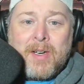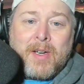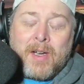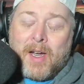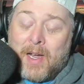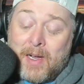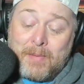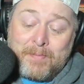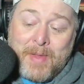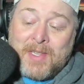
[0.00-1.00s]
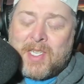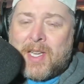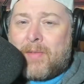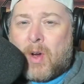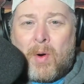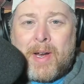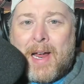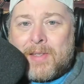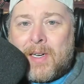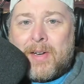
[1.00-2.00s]
Instead of going
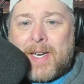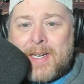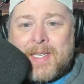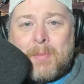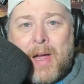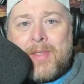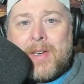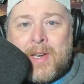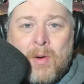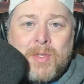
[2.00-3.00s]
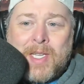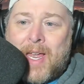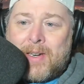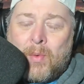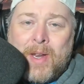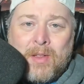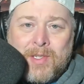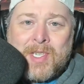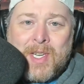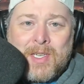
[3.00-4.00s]
out there and getting somebody that knows that New
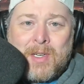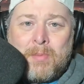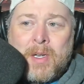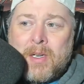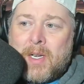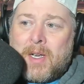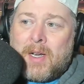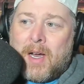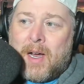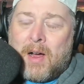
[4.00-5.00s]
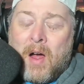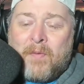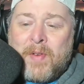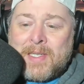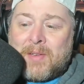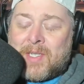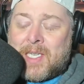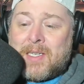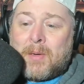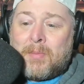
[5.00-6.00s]
England system, offensive
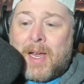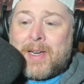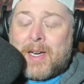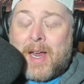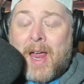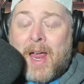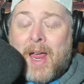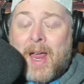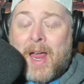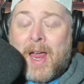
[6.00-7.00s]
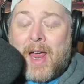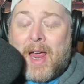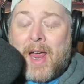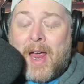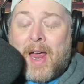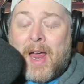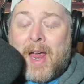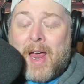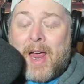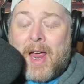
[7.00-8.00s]
system like a Bill O'Brien.